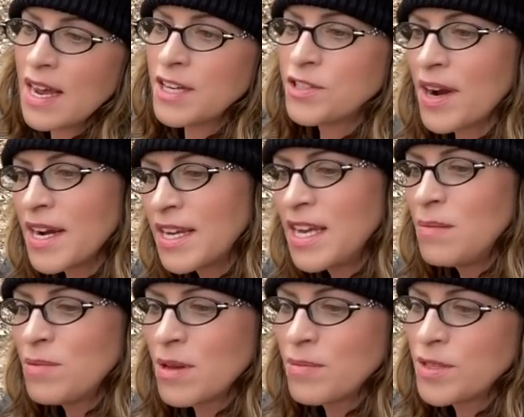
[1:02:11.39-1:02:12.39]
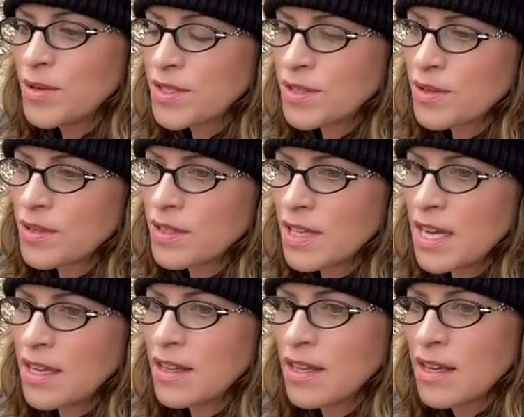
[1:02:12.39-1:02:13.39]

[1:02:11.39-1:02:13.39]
I try to keep them to a certain length